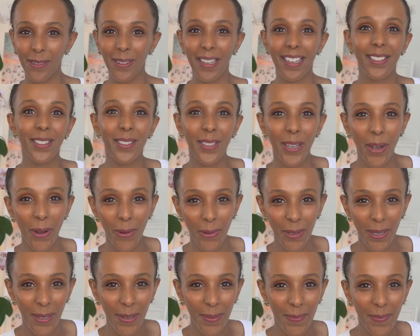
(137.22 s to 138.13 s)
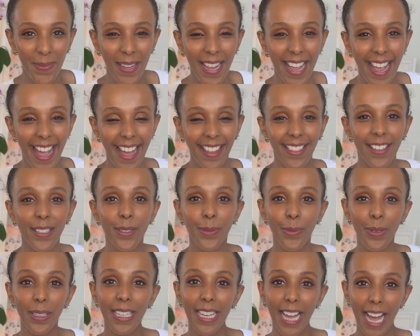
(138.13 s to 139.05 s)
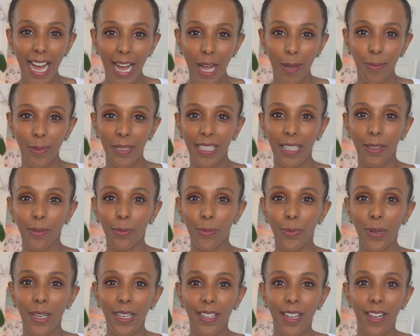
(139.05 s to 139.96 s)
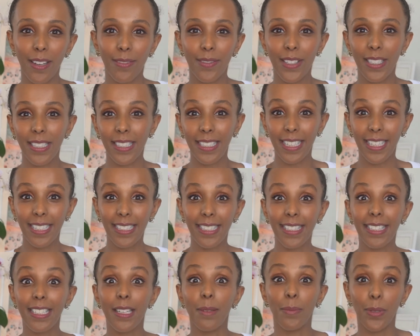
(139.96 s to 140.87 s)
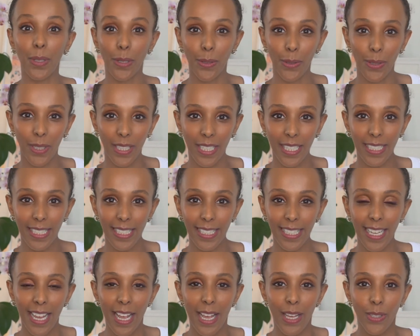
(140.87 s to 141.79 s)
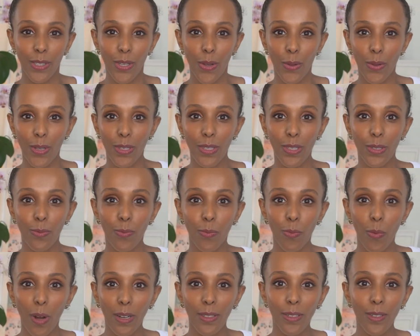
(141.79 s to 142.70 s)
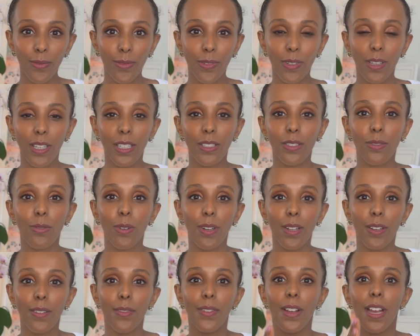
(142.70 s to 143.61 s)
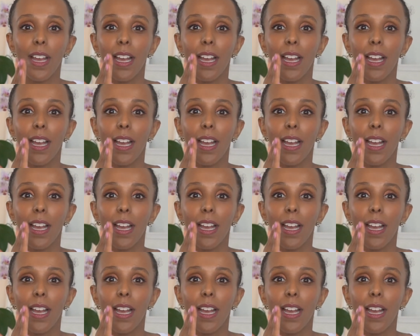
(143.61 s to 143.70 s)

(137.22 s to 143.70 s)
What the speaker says: is toner. And this really helps get rid of the skin's impurities. So this is wonderful at sort of